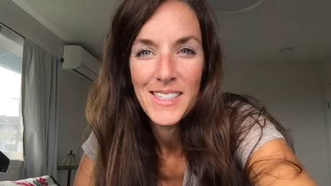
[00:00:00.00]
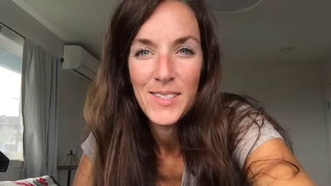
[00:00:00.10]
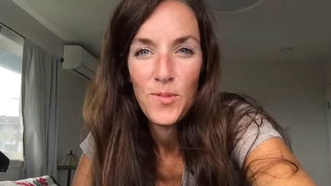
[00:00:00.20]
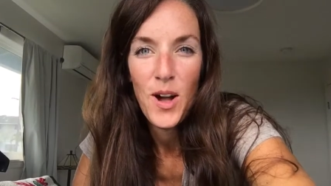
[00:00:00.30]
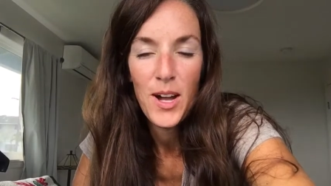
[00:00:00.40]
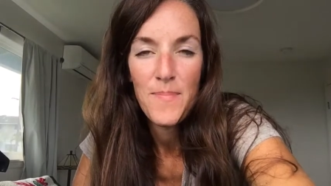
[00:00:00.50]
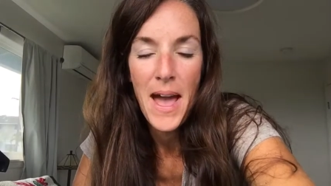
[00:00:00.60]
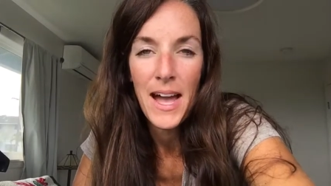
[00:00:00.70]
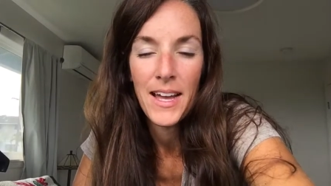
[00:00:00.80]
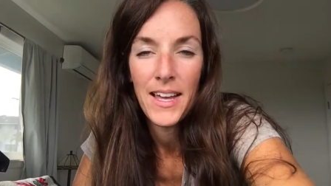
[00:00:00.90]
welcome
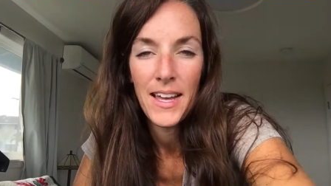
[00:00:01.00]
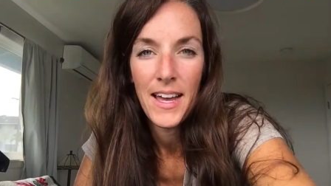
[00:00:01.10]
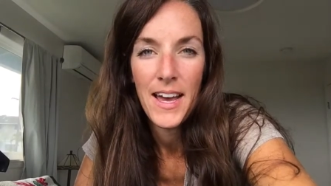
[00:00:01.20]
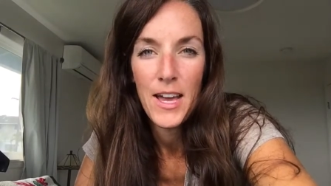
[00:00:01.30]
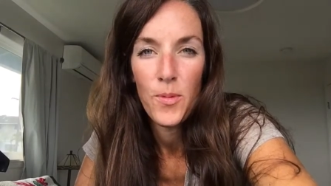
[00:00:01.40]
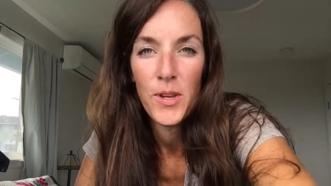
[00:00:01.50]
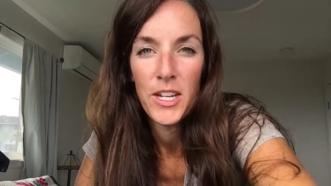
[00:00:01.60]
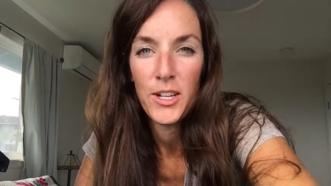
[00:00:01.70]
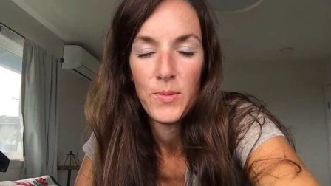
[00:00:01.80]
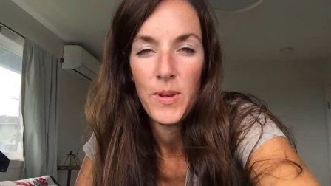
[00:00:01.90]
back. I hope you had
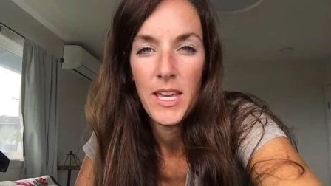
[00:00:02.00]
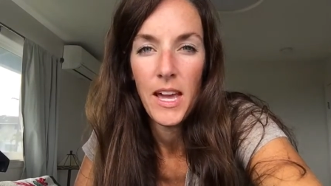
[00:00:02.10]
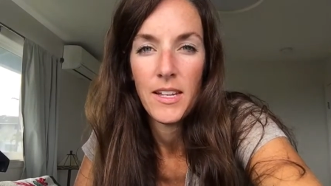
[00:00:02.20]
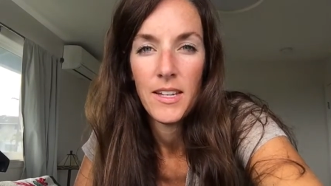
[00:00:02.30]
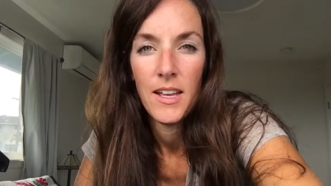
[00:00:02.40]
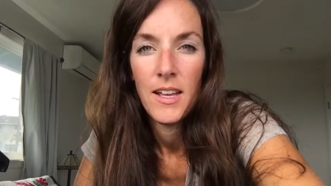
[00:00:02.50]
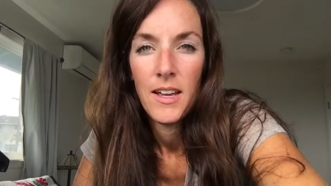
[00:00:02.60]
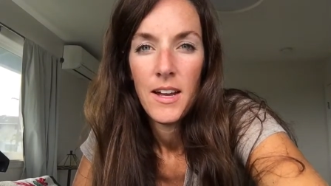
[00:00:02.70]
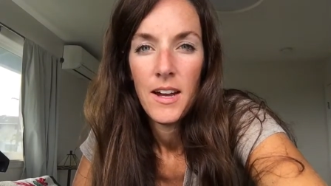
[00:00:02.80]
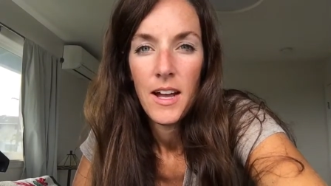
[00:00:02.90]
a good weekend.
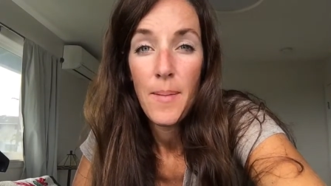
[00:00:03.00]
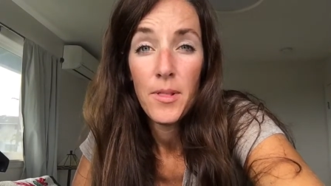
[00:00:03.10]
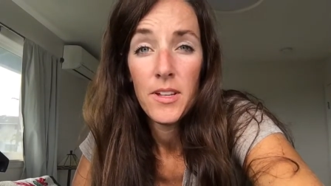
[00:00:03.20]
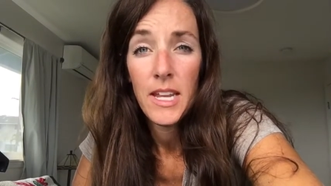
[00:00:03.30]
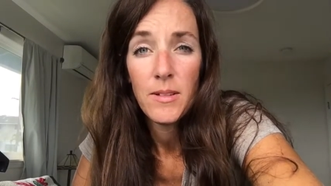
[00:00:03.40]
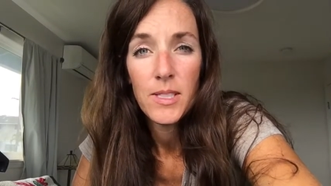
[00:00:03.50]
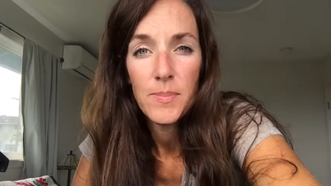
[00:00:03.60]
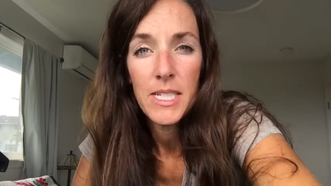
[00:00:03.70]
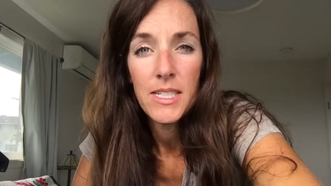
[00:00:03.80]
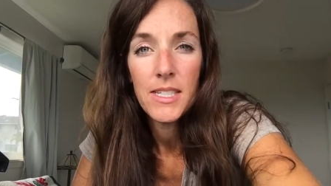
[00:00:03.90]
Couple
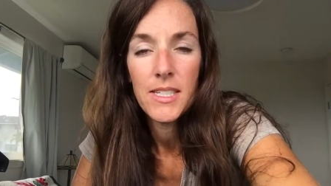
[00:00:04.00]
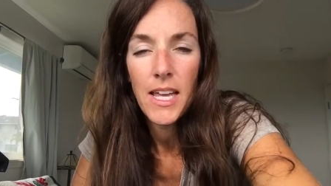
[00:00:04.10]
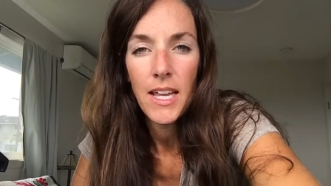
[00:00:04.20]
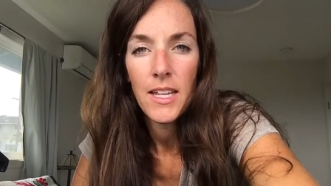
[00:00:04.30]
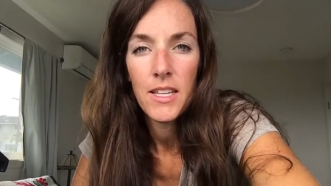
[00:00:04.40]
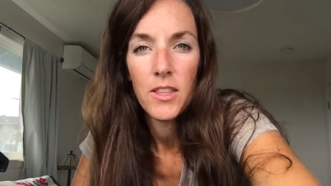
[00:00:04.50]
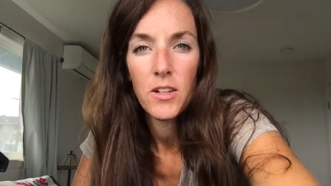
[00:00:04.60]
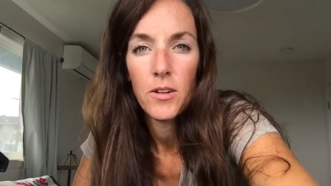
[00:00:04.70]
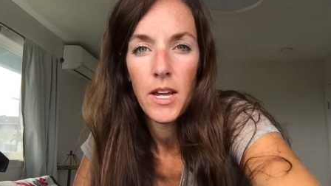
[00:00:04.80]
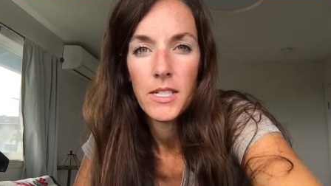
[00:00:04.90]
announcements. 2nd and
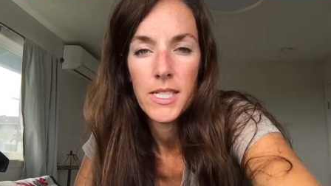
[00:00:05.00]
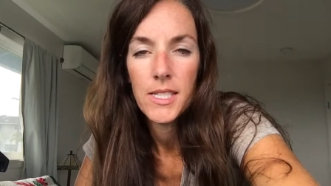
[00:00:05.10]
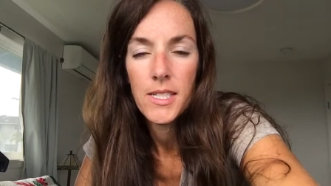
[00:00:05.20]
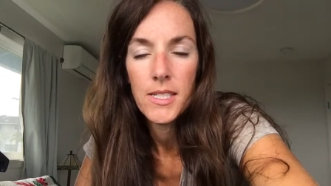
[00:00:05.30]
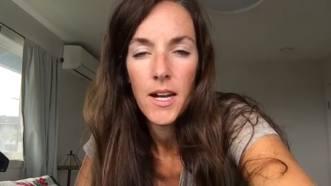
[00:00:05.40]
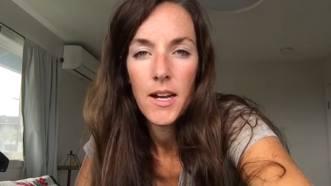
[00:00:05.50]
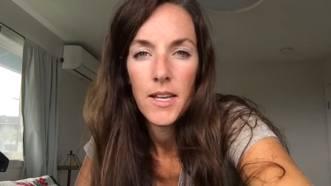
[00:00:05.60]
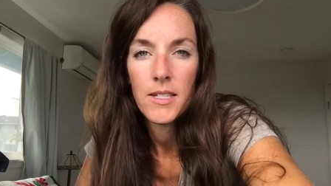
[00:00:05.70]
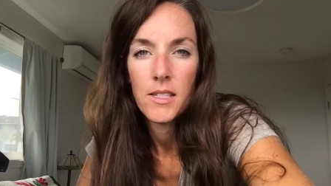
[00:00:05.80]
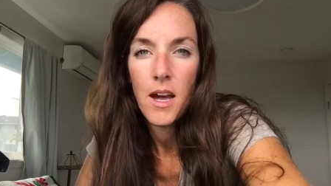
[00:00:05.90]
3rd grade Seesaw
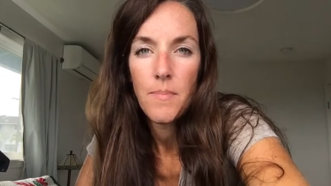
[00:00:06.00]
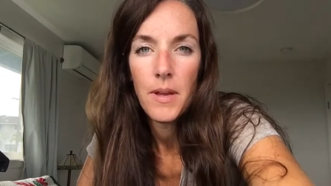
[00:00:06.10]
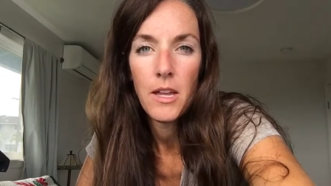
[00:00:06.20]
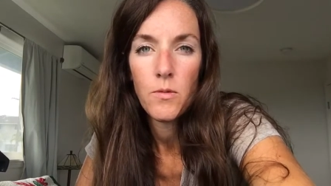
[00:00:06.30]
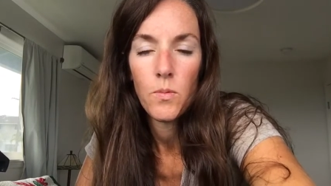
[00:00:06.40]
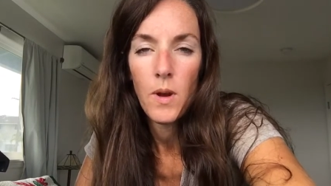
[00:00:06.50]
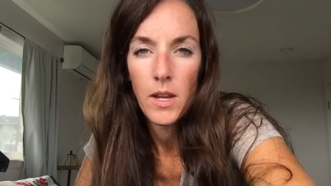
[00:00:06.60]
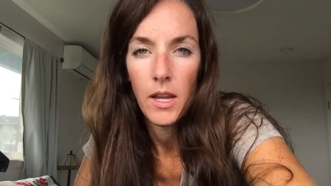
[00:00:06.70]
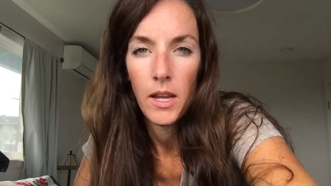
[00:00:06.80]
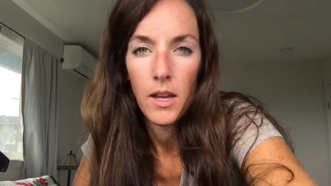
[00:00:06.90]
is up and
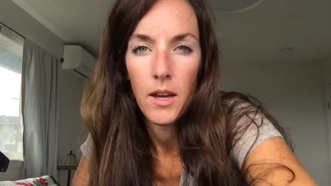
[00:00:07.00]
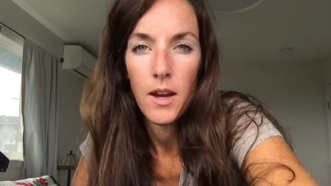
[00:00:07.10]
running.